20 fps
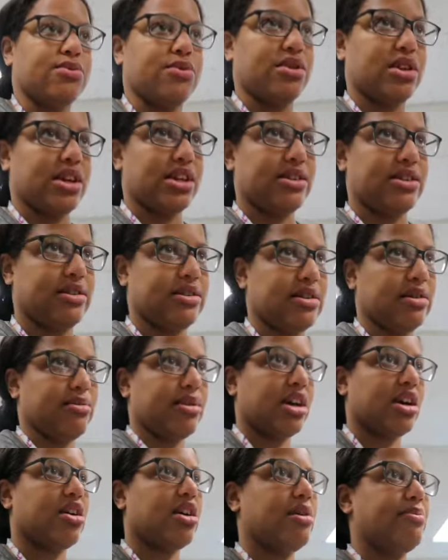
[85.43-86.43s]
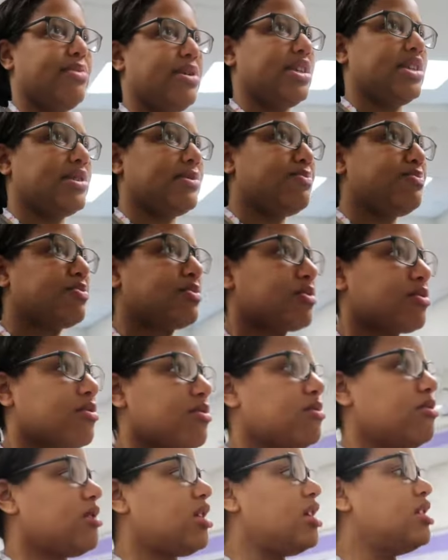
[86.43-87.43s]
Well, the assistant made copies,
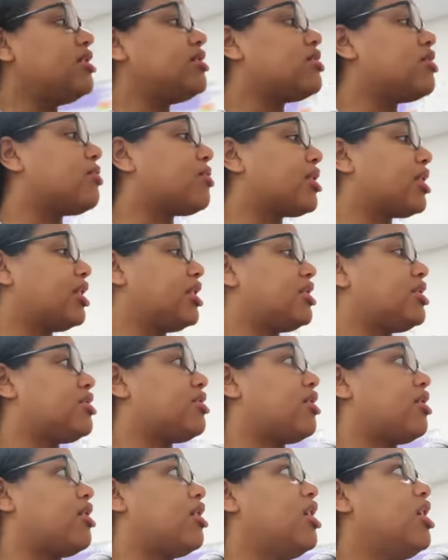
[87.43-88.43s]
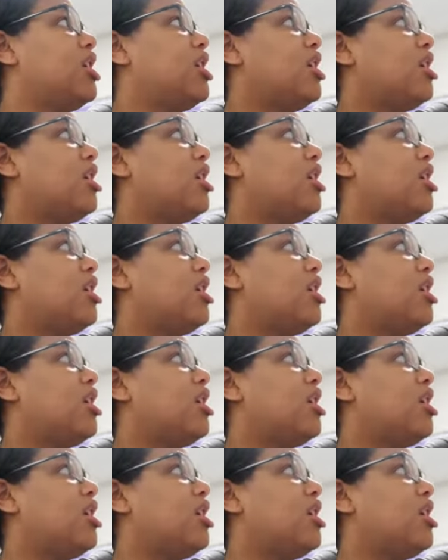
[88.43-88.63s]
and so we're gonna start